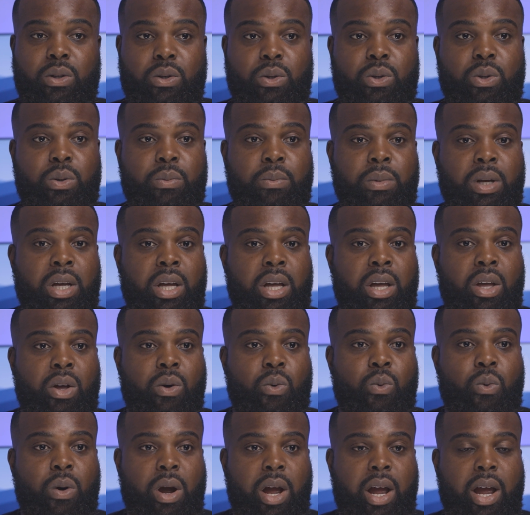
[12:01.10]
group,
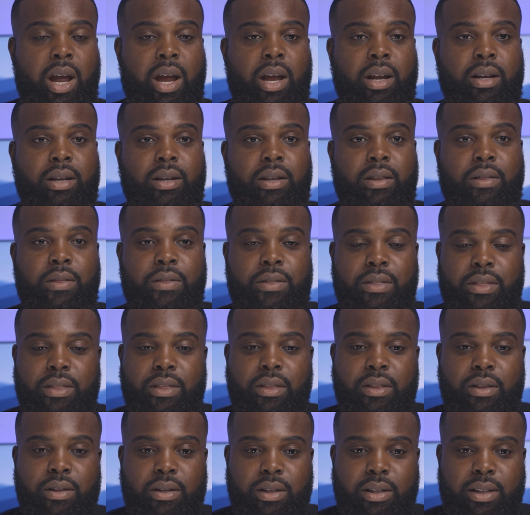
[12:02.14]
where
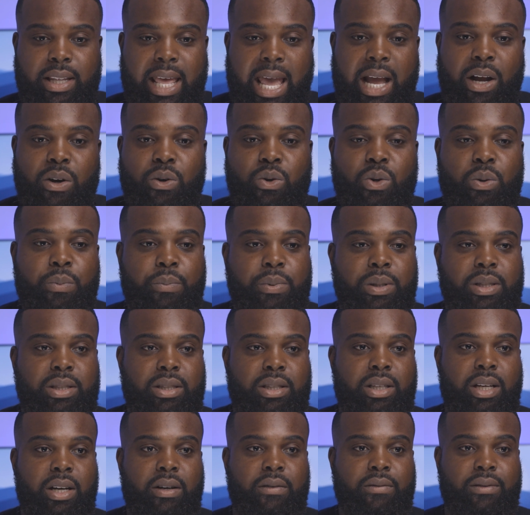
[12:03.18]
that group
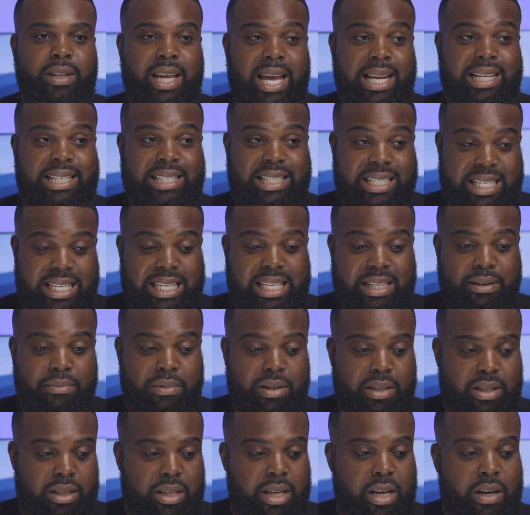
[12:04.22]
itself, that
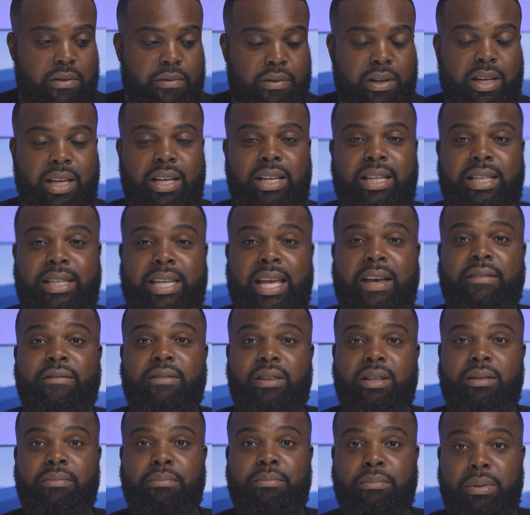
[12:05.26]
team itself, can
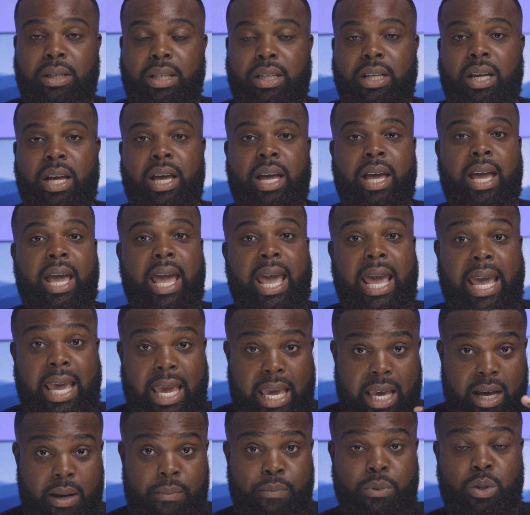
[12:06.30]
definitely be a
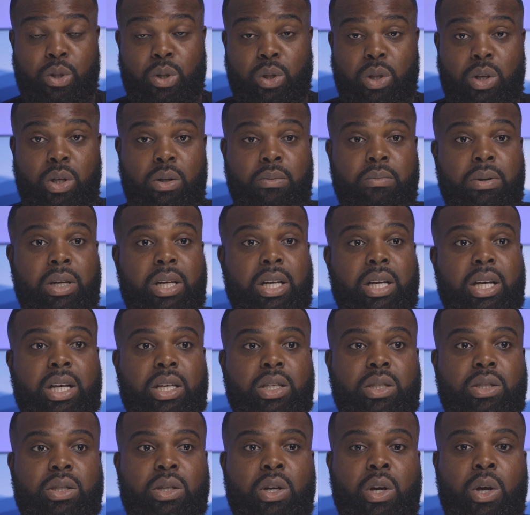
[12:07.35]
help to you,
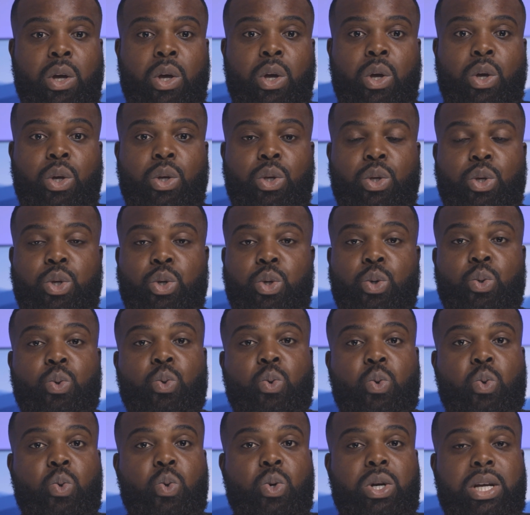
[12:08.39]
because
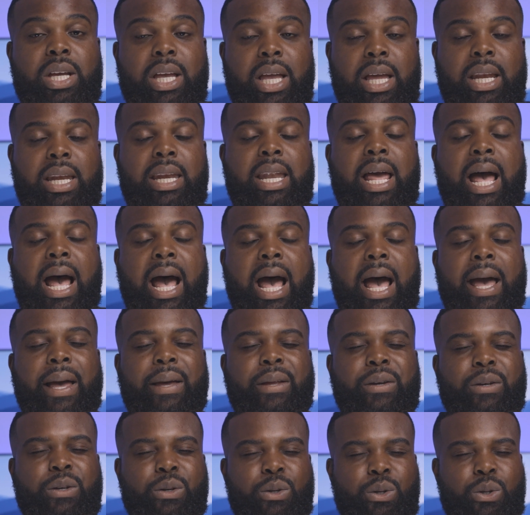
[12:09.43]
you cannot
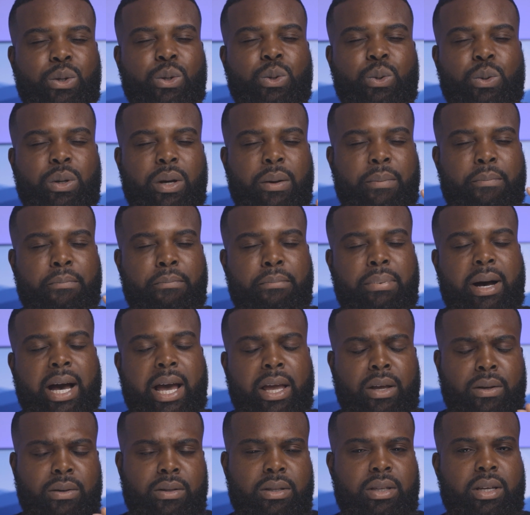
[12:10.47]
do it
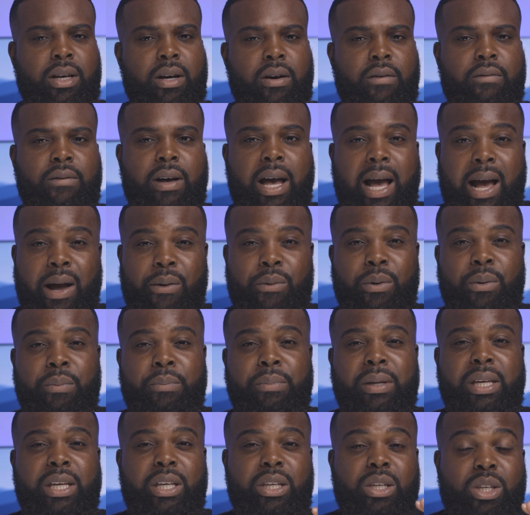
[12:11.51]
by yourself. I
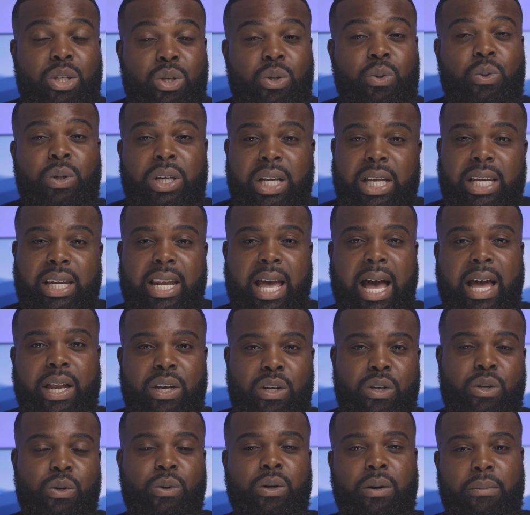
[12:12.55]
repeat, you
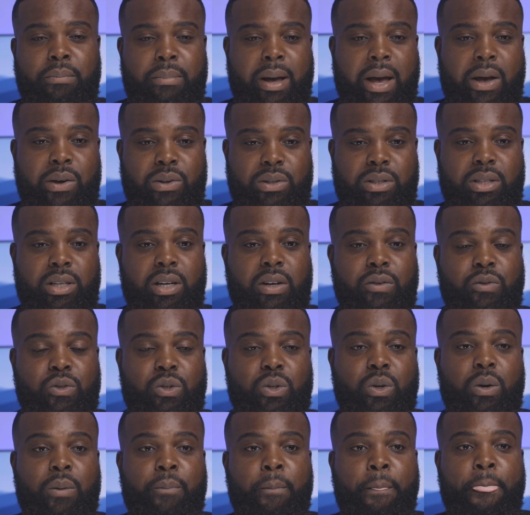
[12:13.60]
cannot do it by yourself.
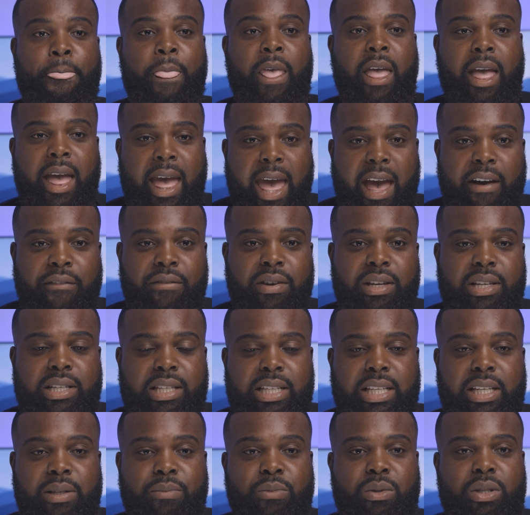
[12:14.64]
So having a
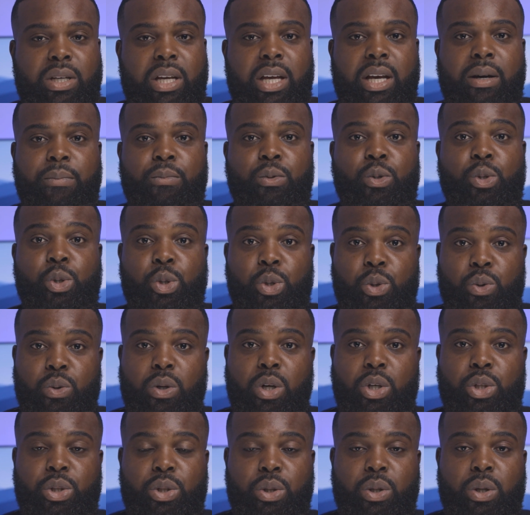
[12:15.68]
team to help you
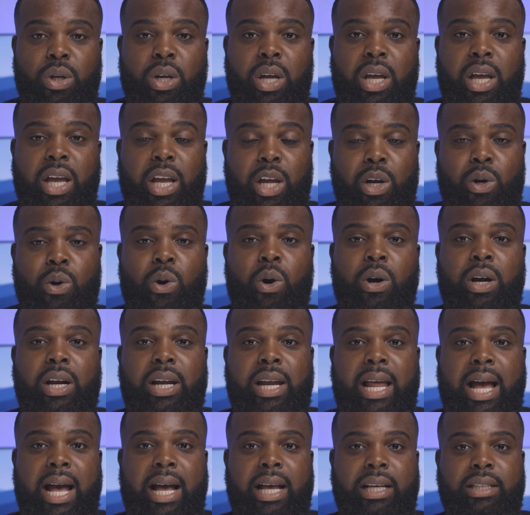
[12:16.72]
structure and
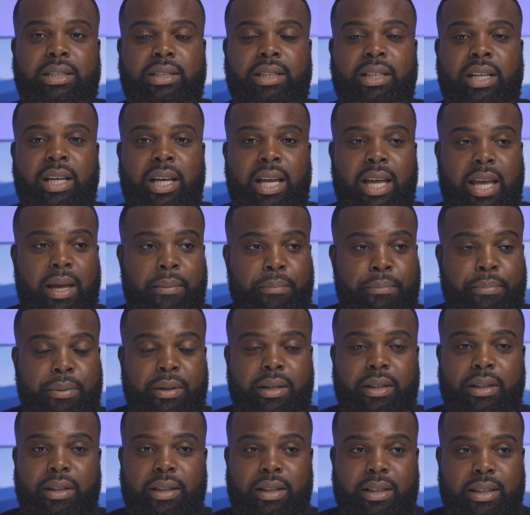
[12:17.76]
organize and
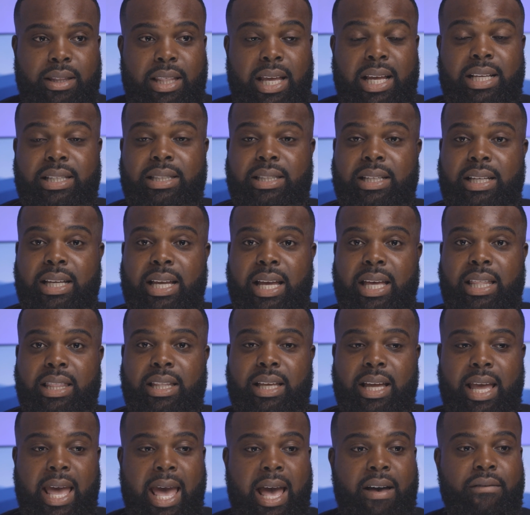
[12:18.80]
put things
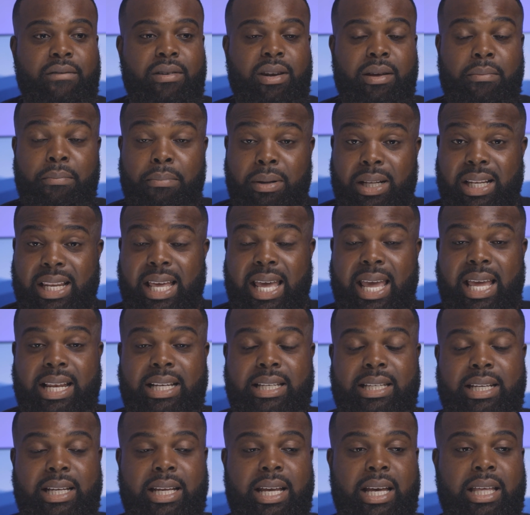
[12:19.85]
together, having a
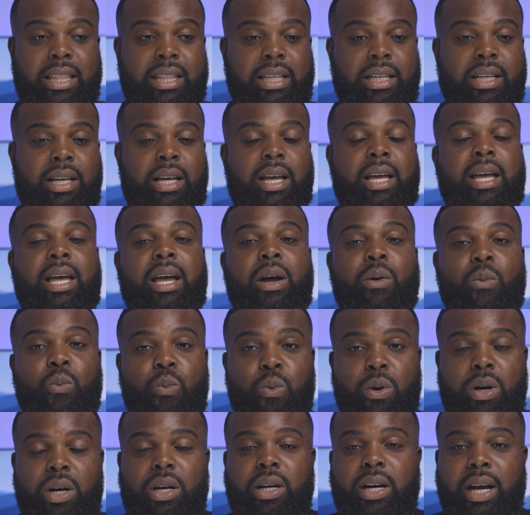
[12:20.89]
plan together,
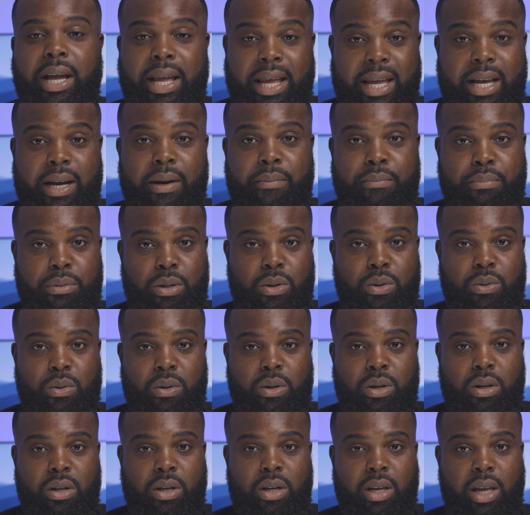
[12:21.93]
will help you
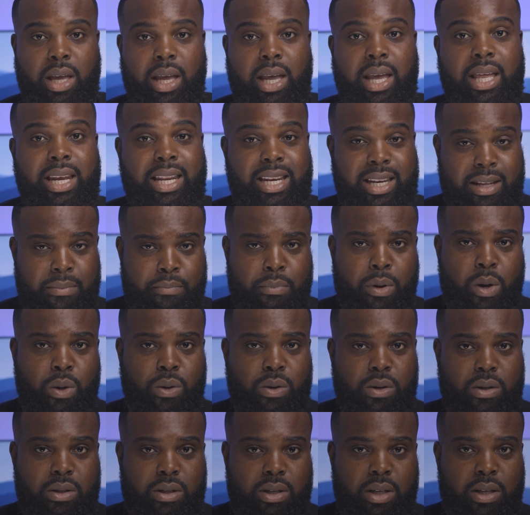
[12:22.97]
in an
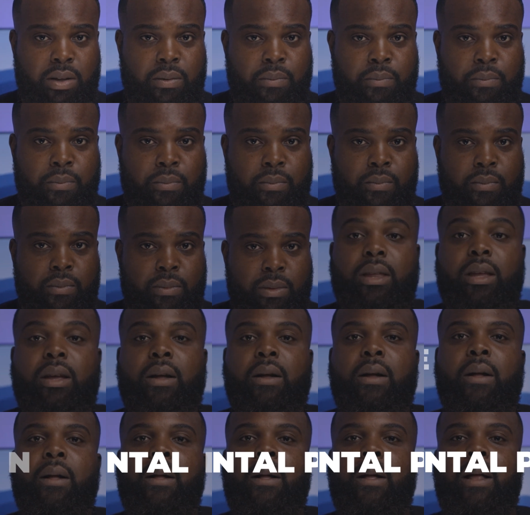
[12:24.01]
emergency.
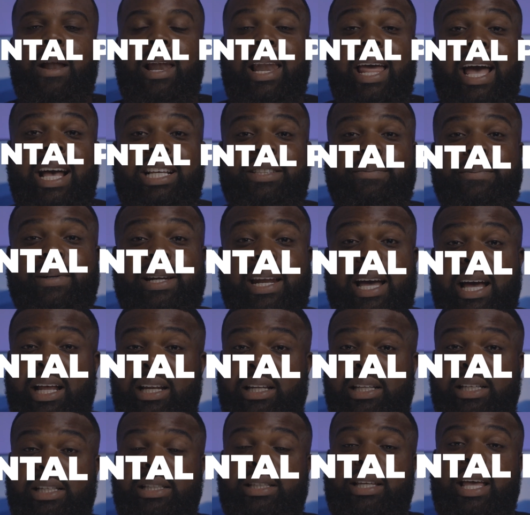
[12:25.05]
Last but
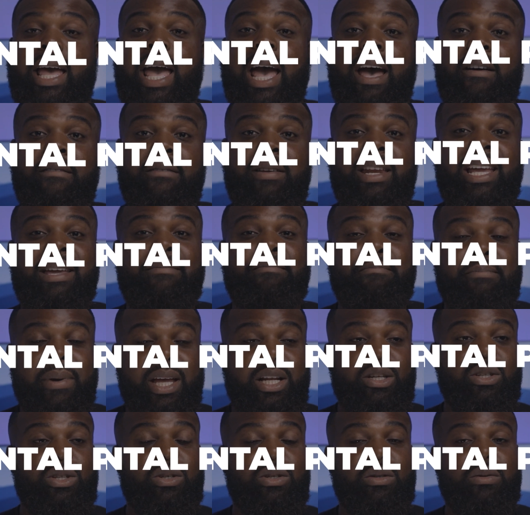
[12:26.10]
not least, having a
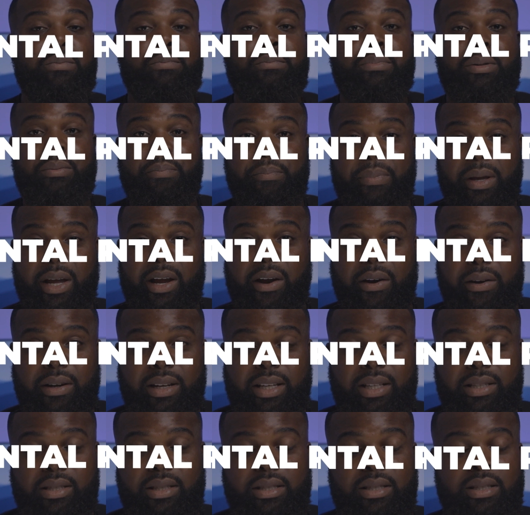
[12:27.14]
mental
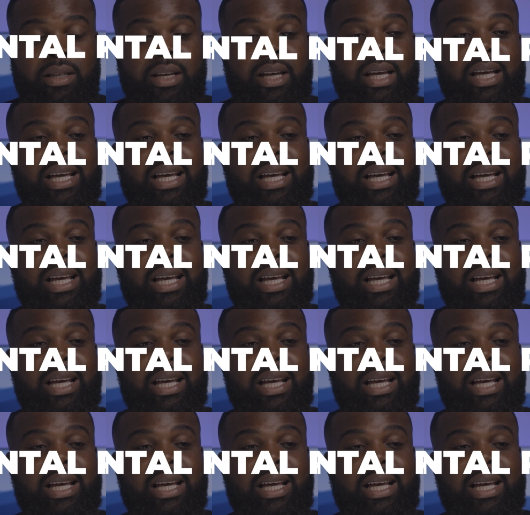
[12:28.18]
preparedness